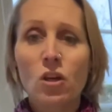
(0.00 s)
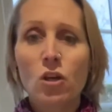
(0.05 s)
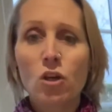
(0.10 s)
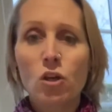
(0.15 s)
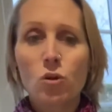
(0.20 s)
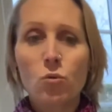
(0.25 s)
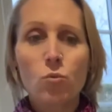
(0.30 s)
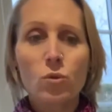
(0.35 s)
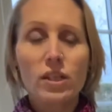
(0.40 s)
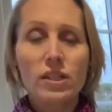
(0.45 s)

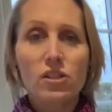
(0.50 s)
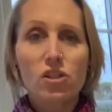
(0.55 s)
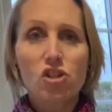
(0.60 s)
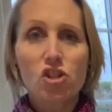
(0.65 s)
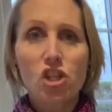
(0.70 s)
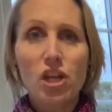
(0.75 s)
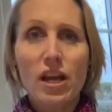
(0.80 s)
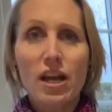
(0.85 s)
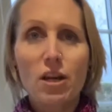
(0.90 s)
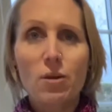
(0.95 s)
which
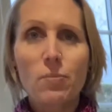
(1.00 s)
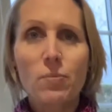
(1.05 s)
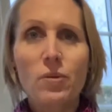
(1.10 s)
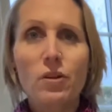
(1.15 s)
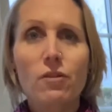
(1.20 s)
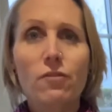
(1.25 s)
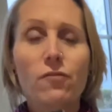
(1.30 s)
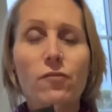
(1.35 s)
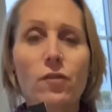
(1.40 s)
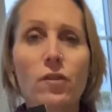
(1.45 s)

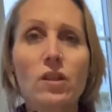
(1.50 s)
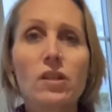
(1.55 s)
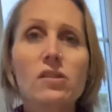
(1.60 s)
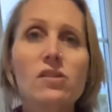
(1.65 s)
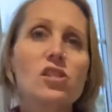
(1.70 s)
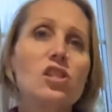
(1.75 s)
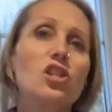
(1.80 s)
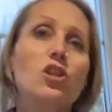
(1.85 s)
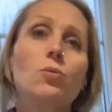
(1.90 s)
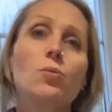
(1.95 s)
for
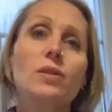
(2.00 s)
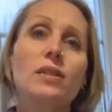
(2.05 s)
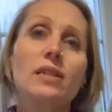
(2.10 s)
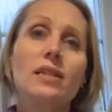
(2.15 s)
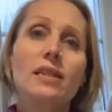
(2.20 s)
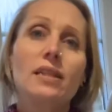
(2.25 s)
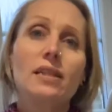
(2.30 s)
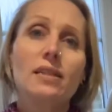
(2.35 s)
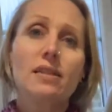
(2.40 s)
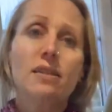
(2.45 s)
this you would
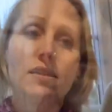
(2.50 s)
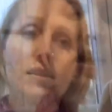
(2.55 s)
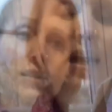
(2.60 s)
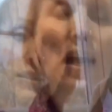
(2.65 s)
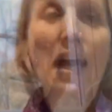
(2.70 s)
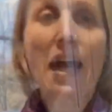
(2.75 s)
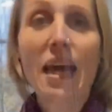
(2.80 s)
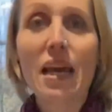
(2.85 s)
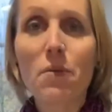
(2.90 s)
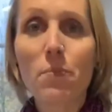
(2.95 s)
need
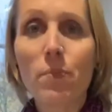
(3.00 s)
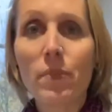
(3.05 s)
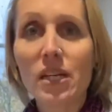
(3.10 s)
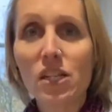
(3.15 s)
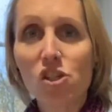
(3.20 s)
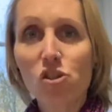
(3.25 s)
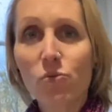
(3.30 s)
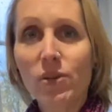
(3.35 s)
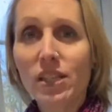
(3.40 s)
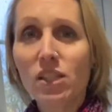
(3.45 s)
a
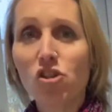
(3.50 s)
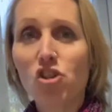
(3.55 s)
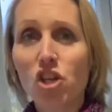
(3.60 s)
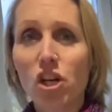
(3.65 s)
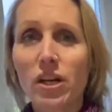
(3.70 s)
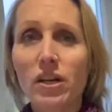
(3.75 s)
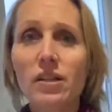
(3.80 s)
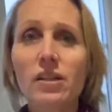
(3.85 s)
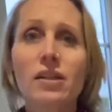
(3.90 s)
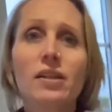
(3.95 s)
measuring
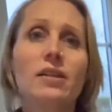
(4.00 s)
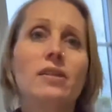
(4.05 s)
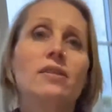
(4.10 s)
jug.